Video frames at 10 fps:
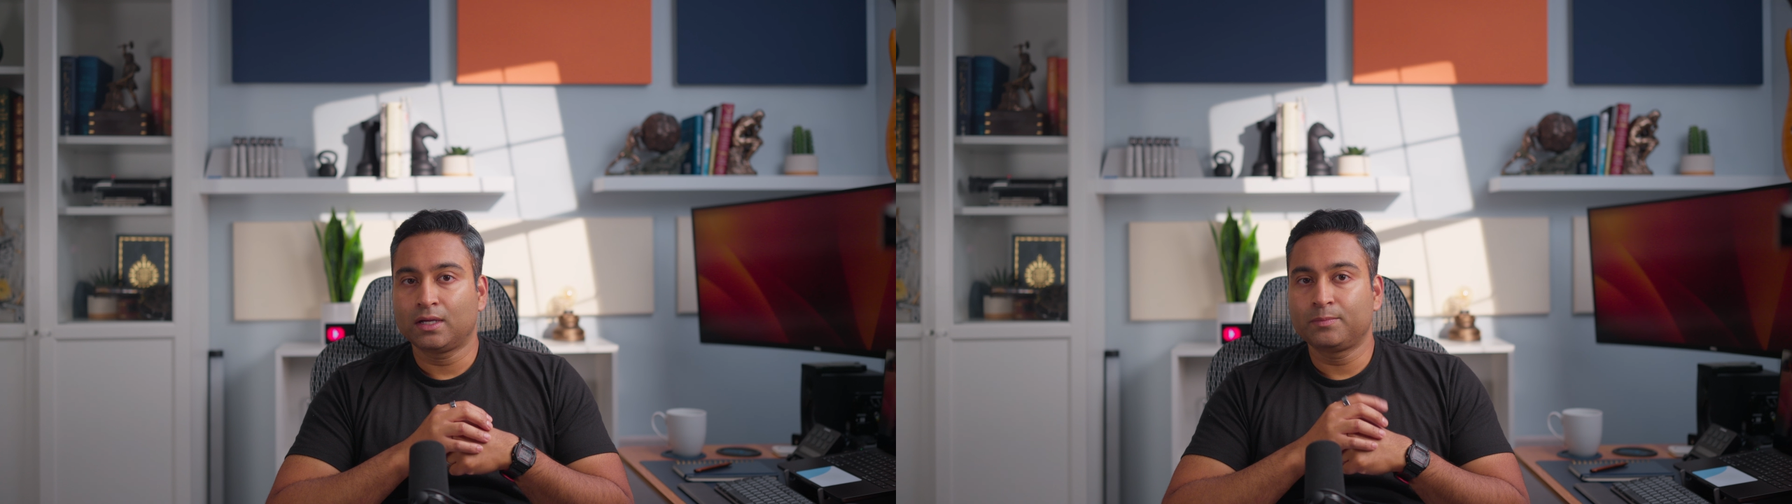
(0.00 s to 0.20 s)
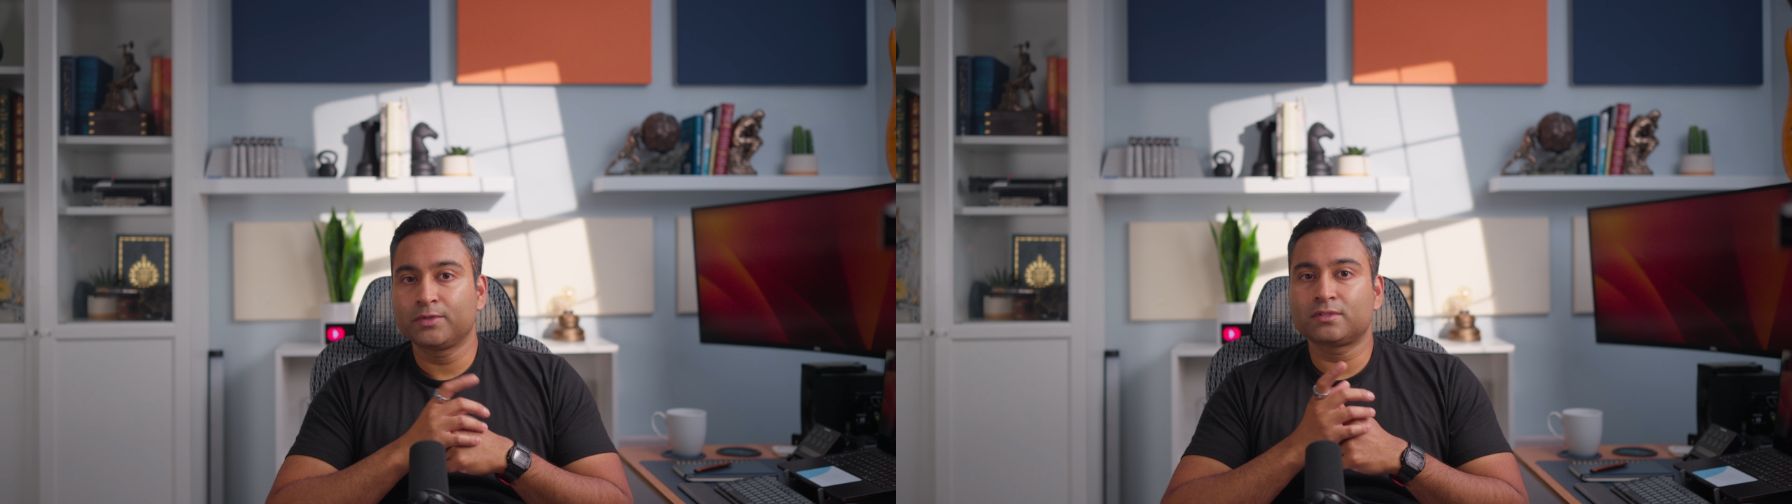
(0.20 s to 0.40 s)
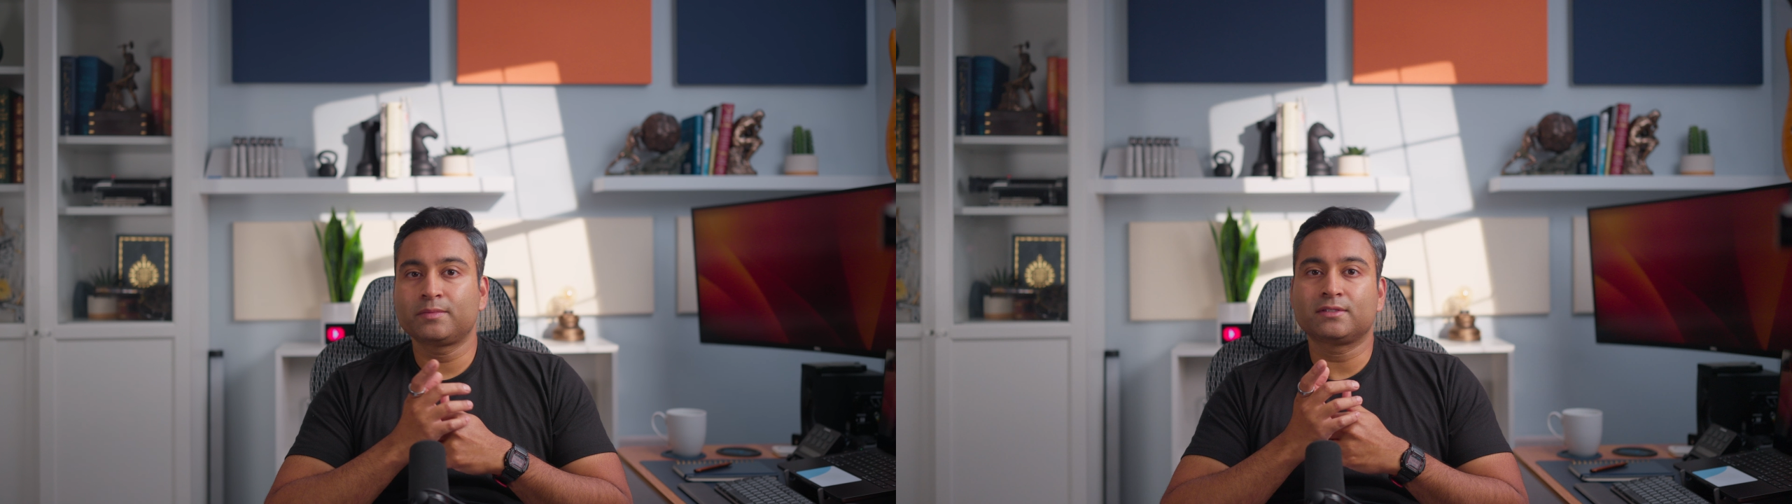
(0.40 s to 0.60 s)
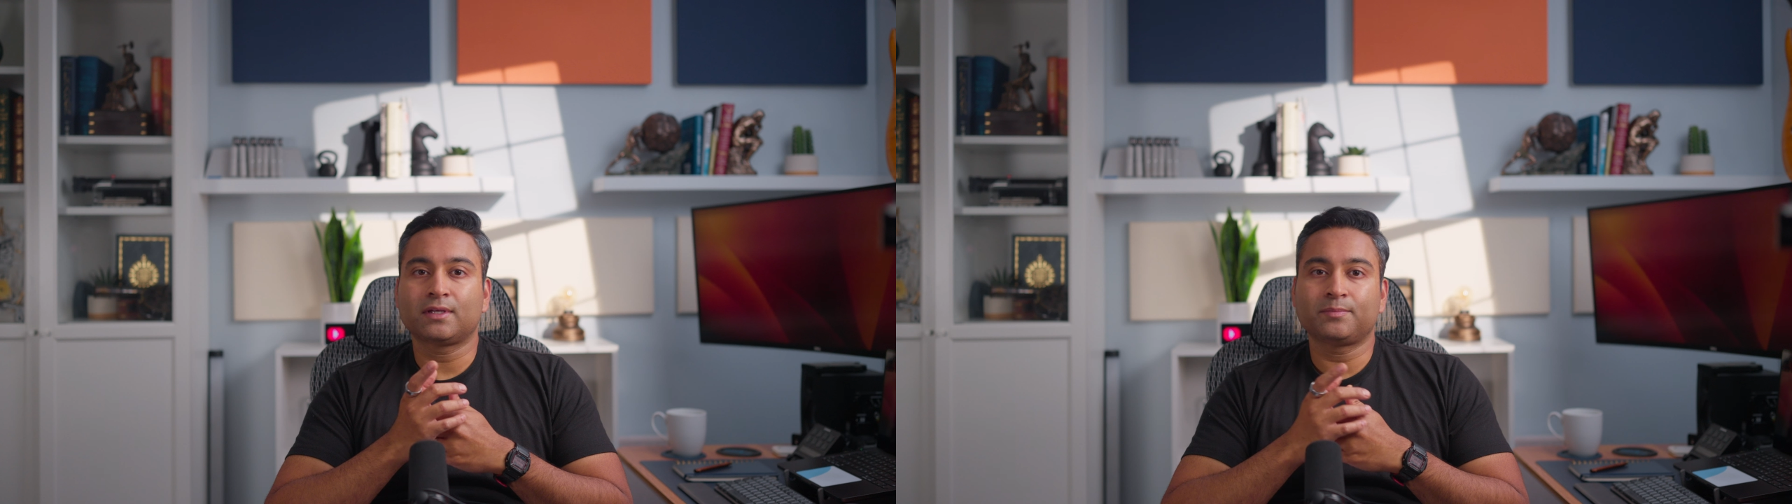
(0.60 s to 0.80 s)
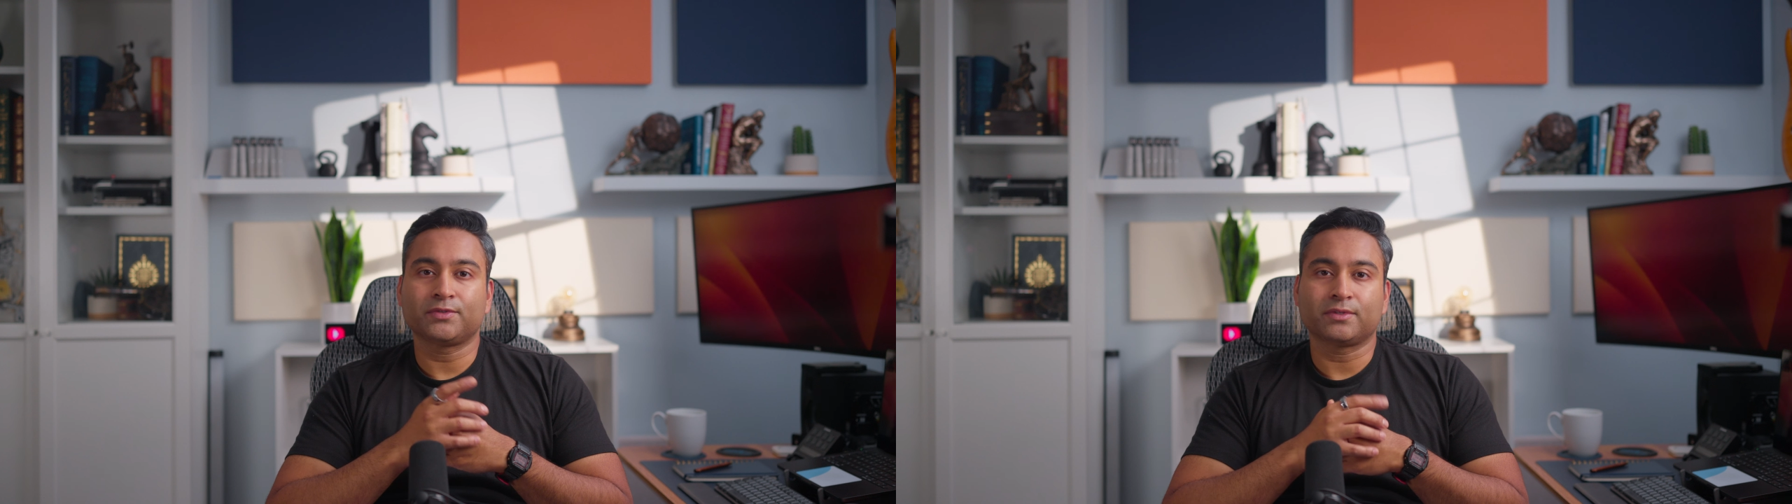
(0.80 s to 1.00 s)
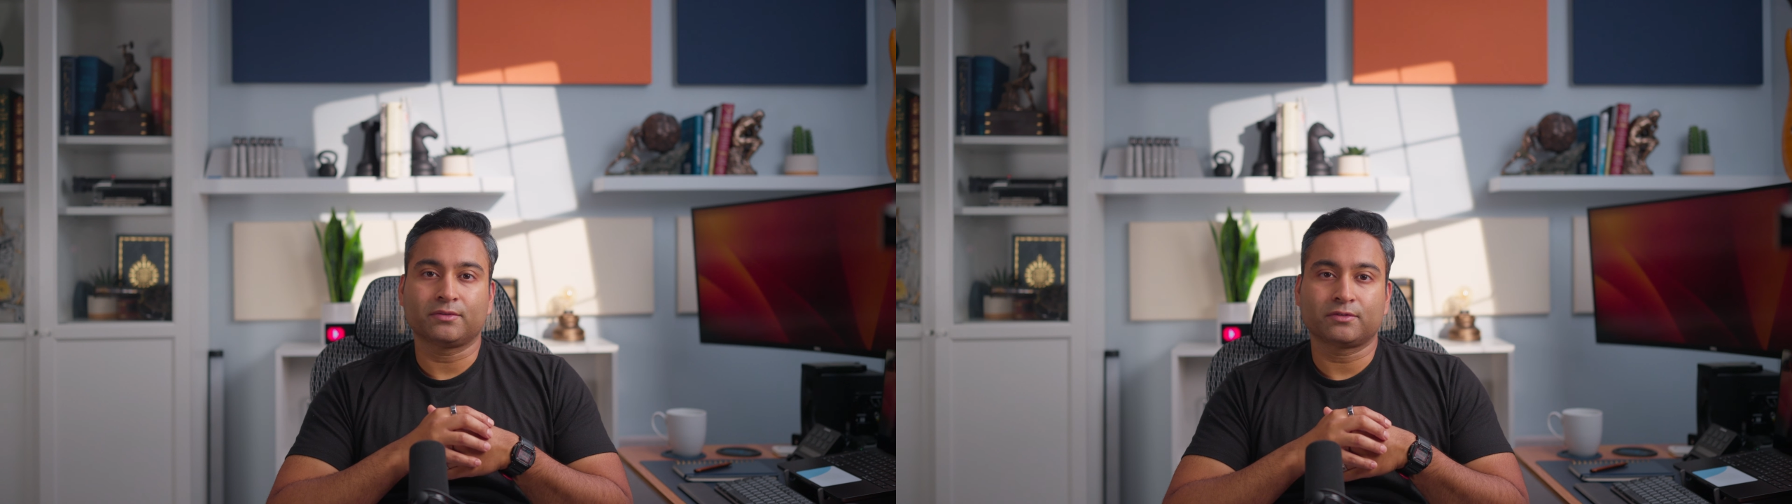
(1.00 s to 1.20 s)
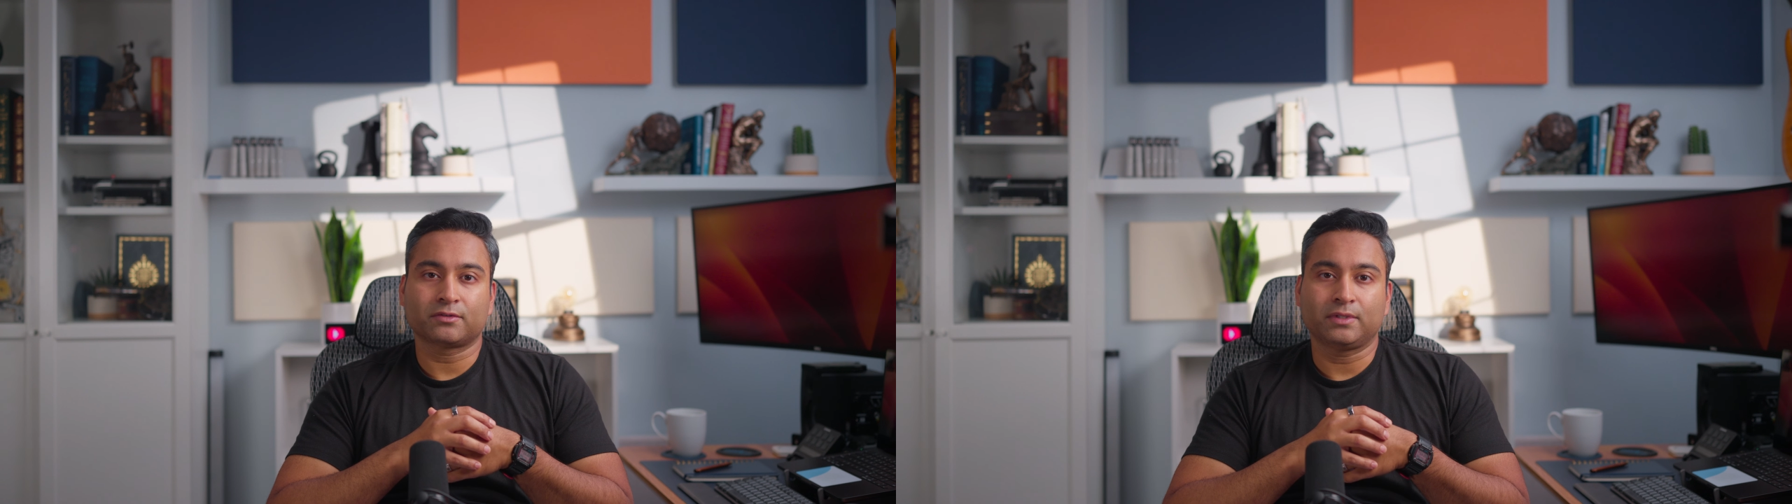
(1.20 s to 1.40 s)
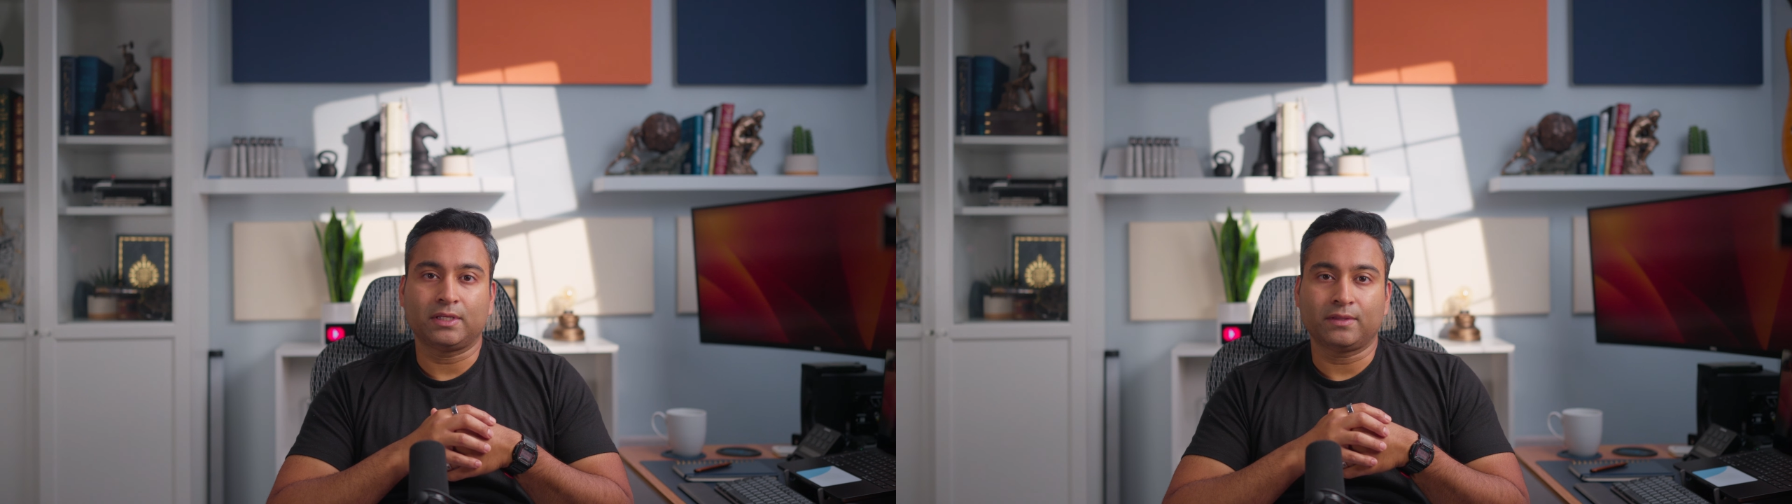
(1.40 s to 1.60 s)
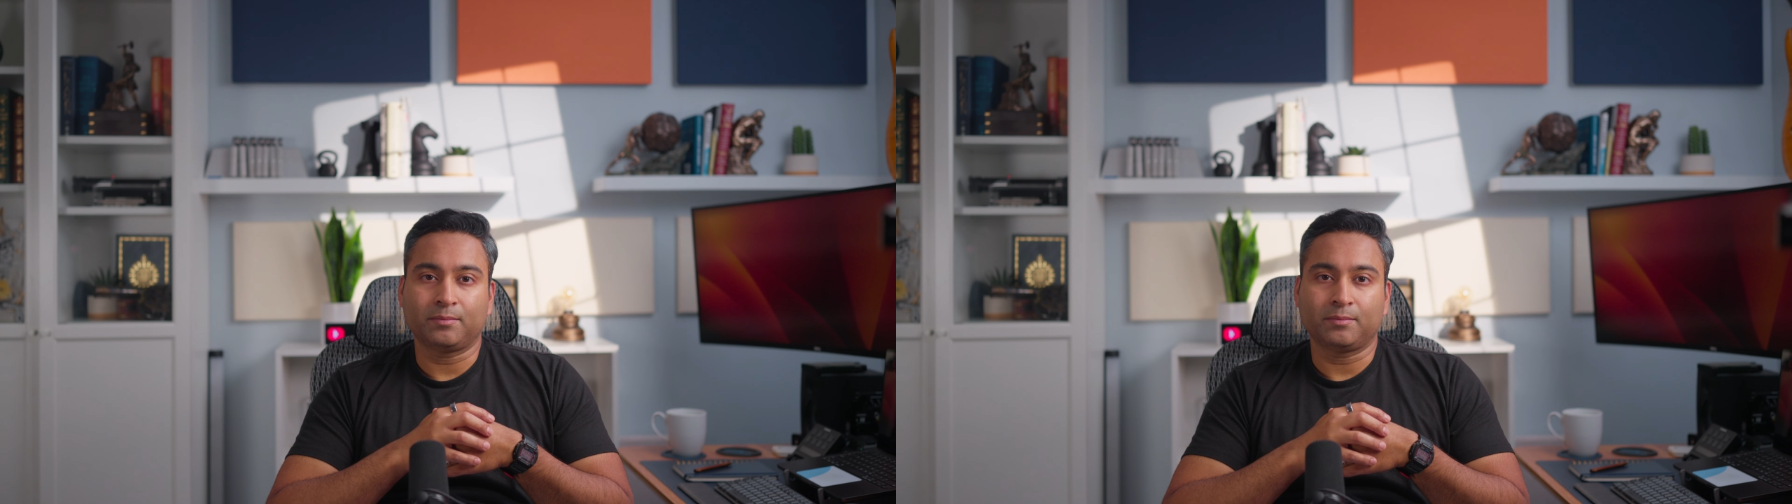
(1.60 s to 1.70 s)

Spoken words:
I put some examples on the screen